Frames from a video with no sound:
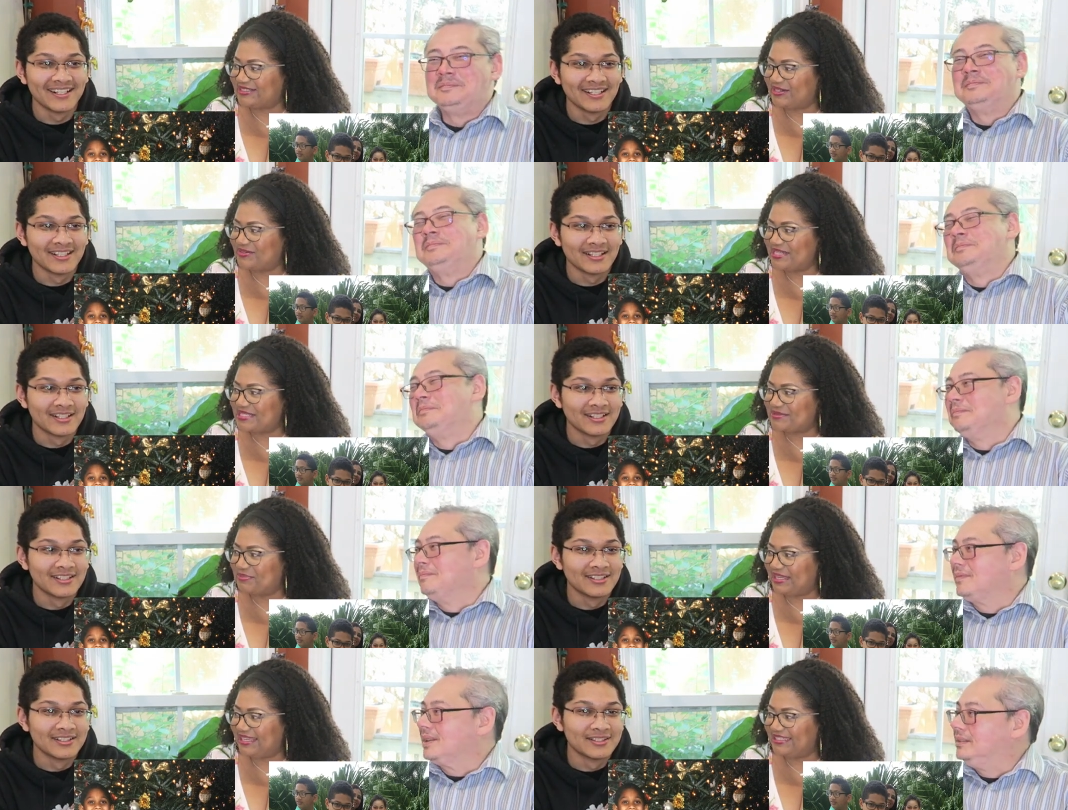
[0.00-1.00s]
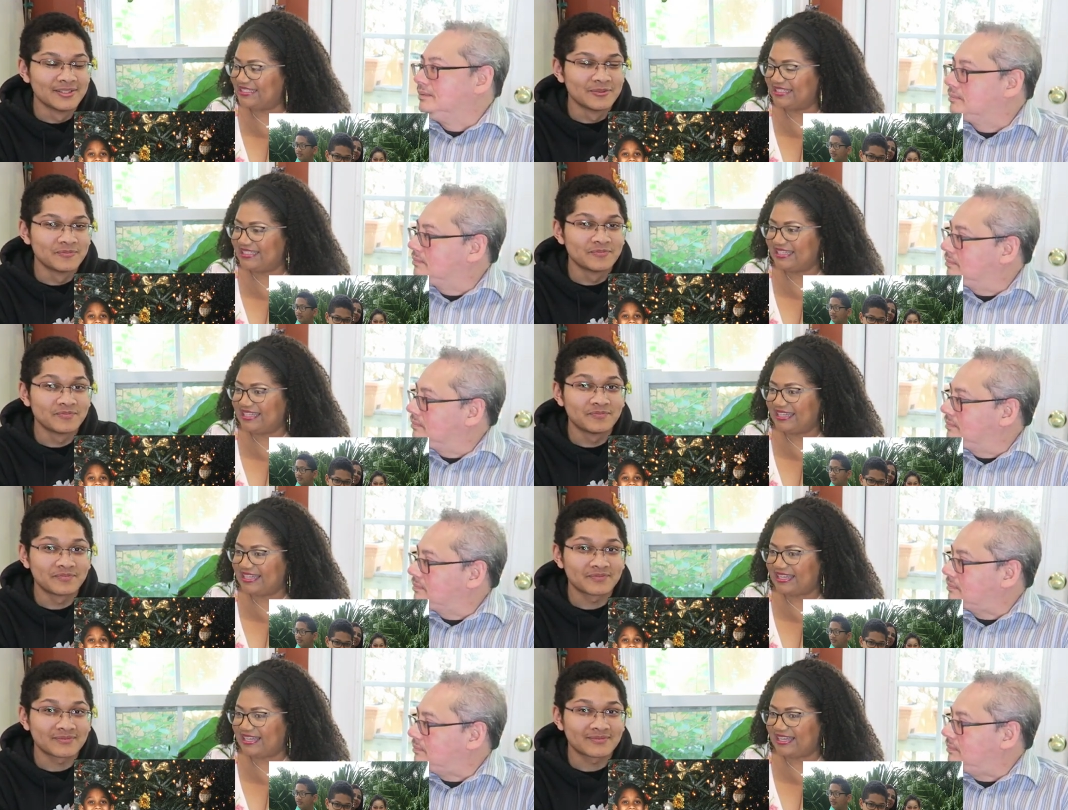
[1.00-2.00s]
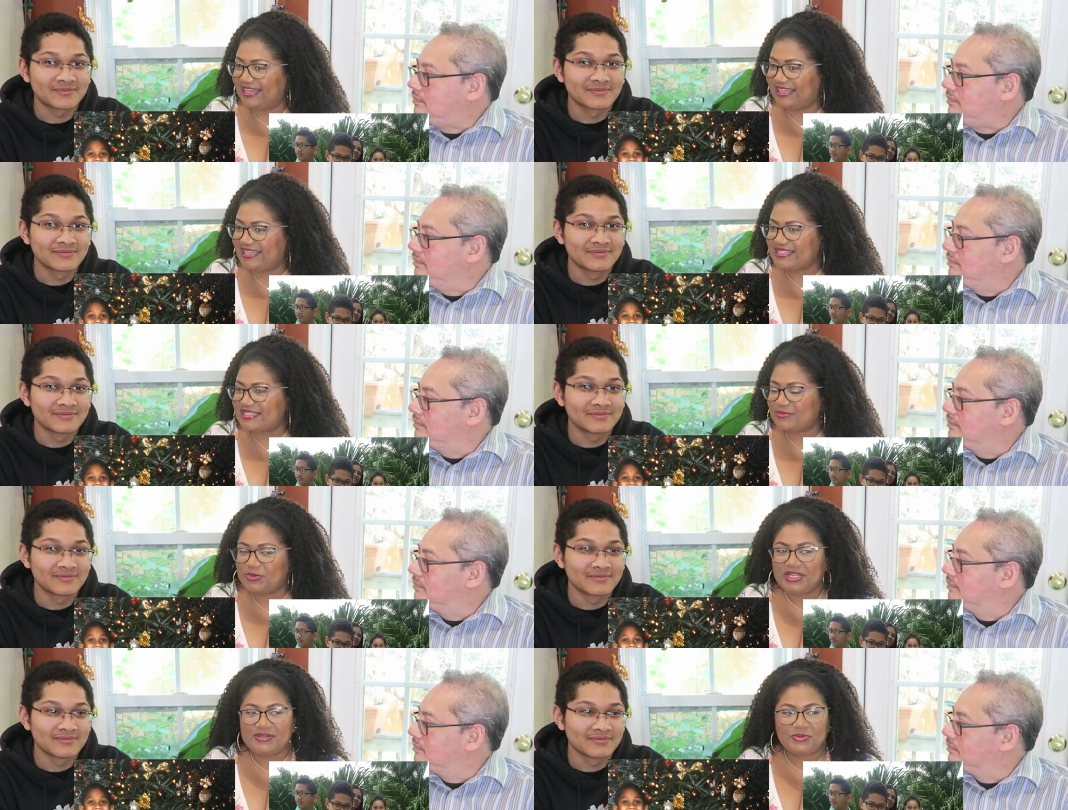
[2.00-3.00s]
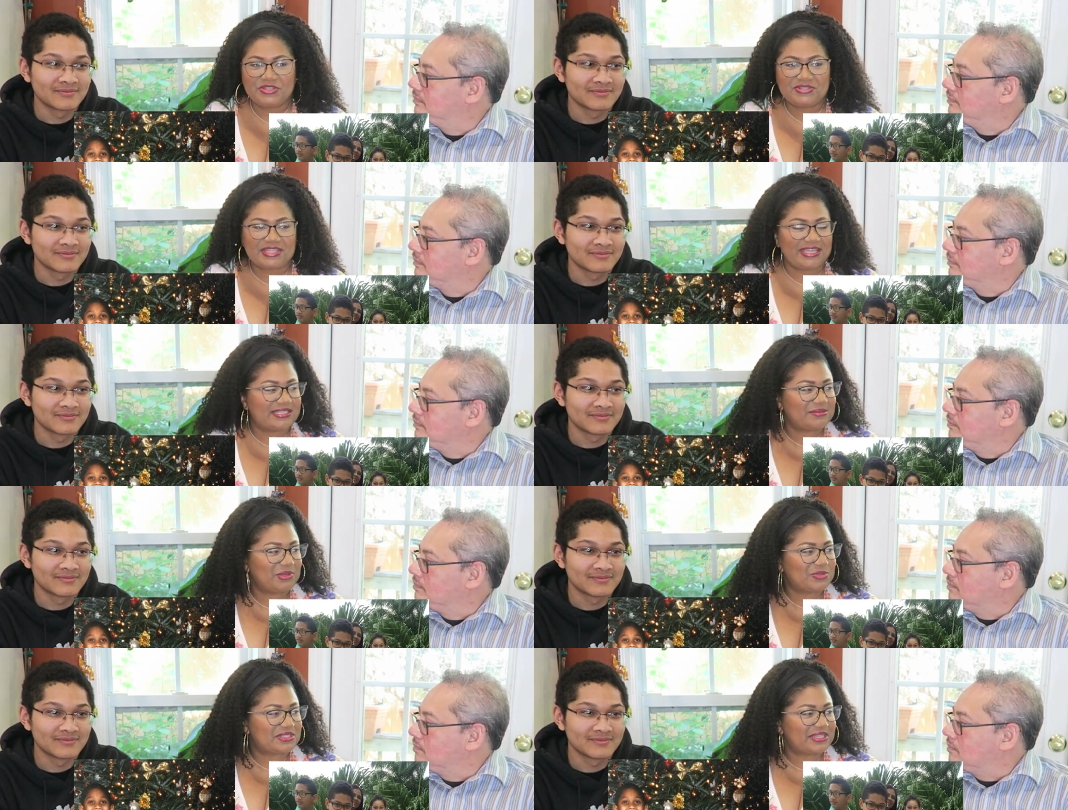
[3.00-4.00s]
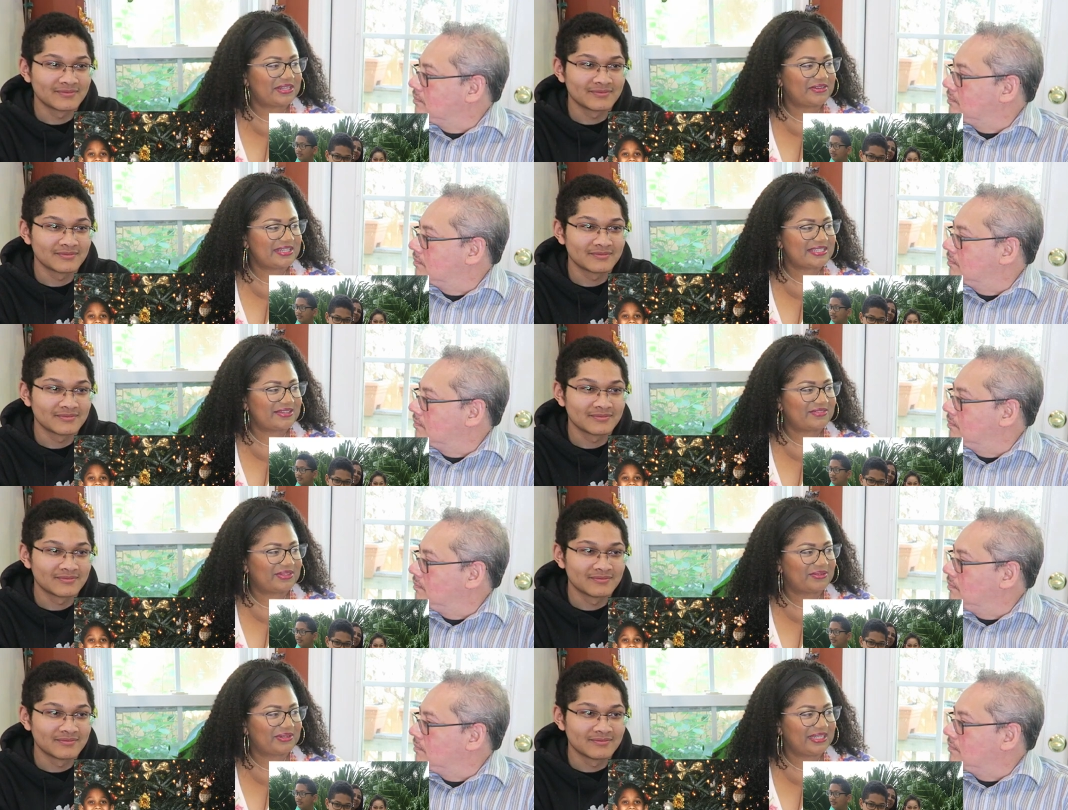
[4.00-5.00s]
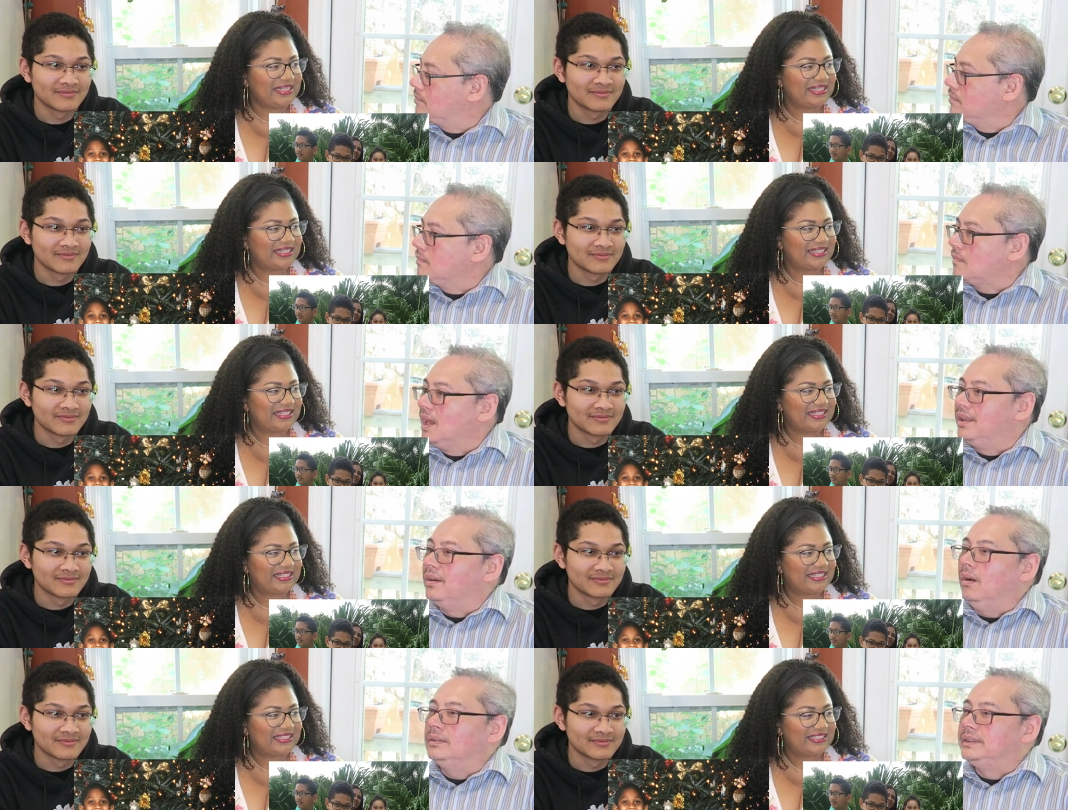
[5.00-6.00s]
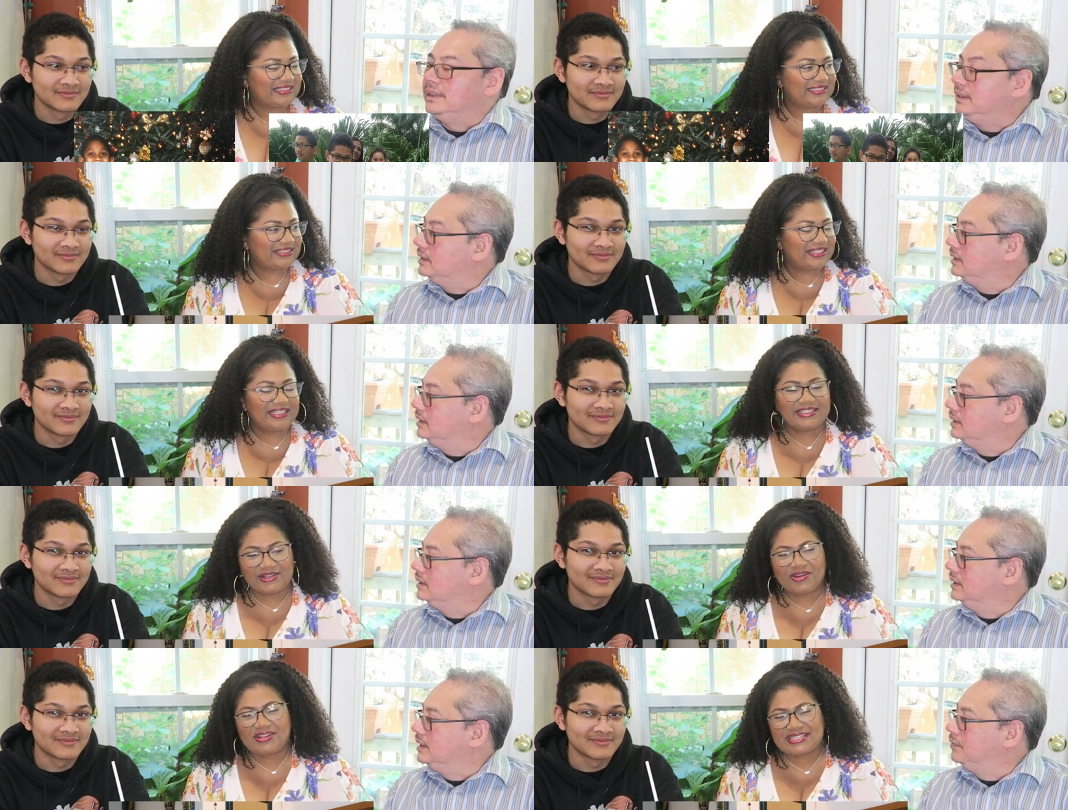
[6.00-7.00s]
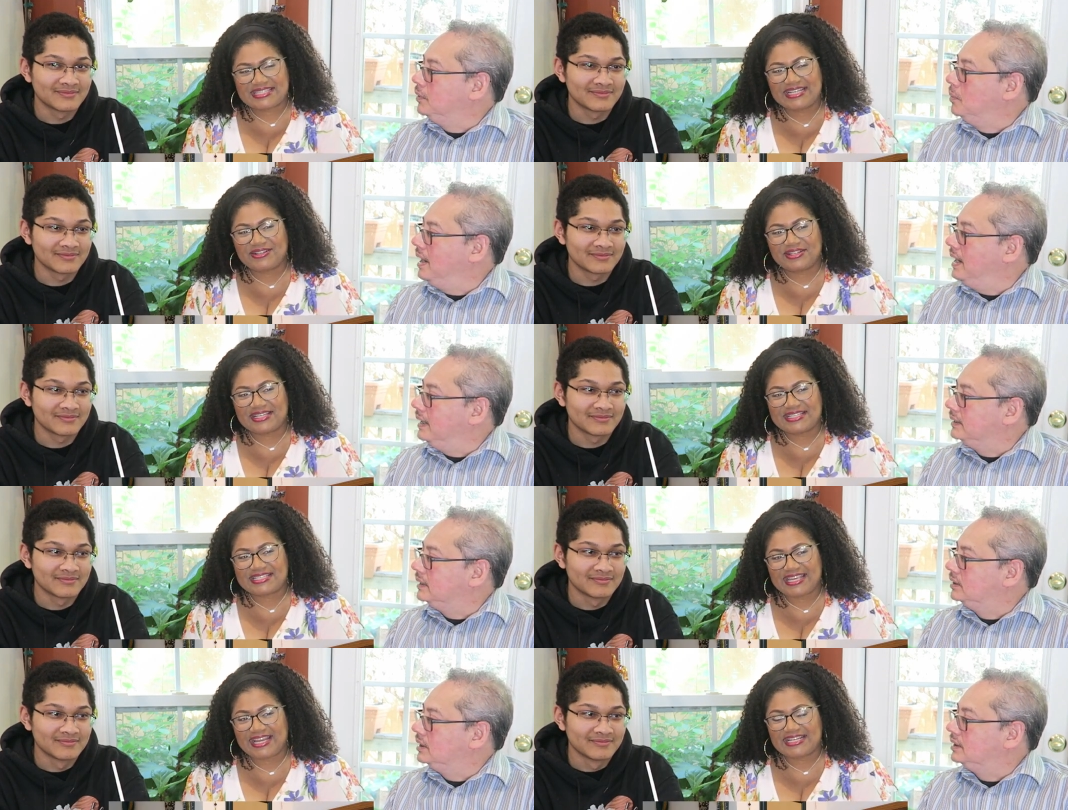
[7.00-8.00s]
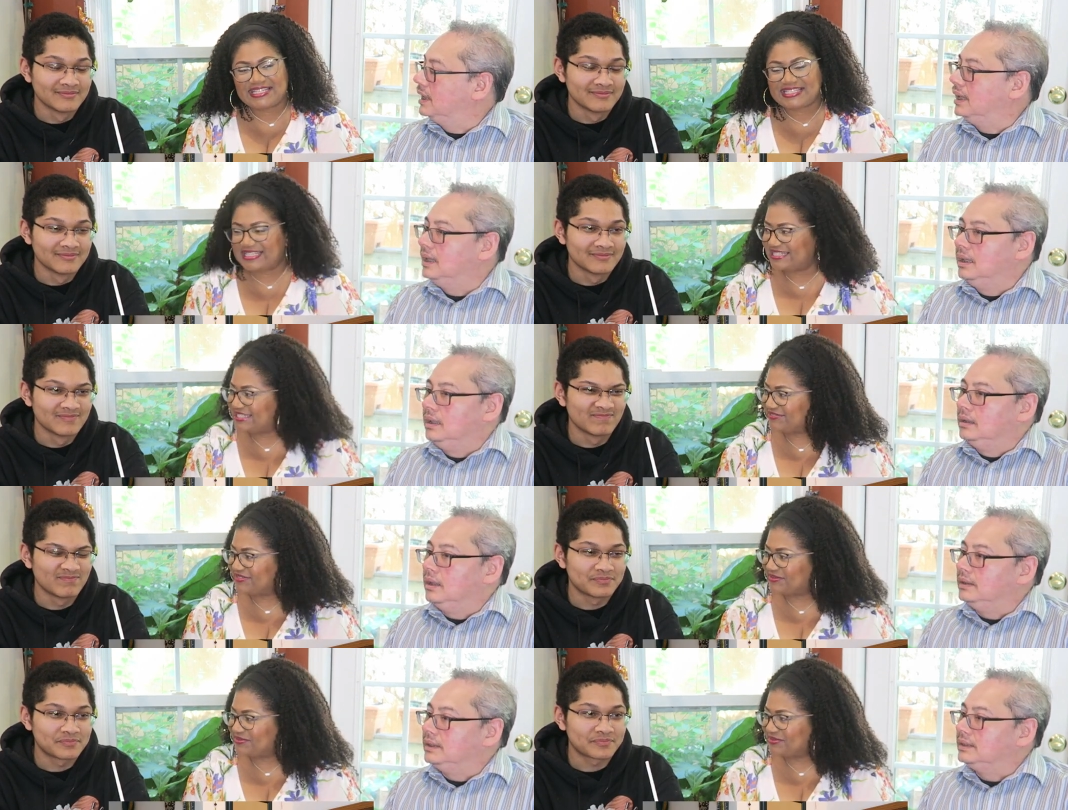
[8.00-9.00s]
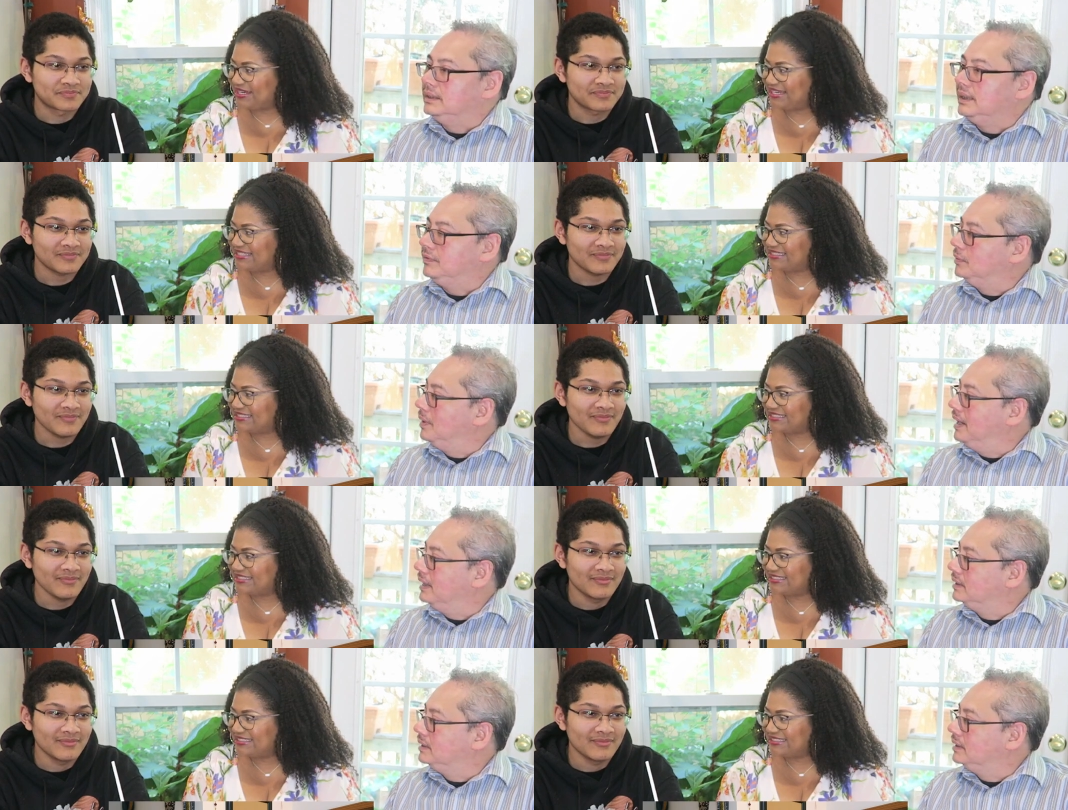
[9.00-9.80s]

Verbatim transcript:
Speaker 1: has always been, I guess, what do you, would you say he's the most serious of the three?
Speaker 2: They're all serious. They're,
Speaker 1: just They're in all different serious, ways. yeah, just, just in different yeah, just ways. Just in different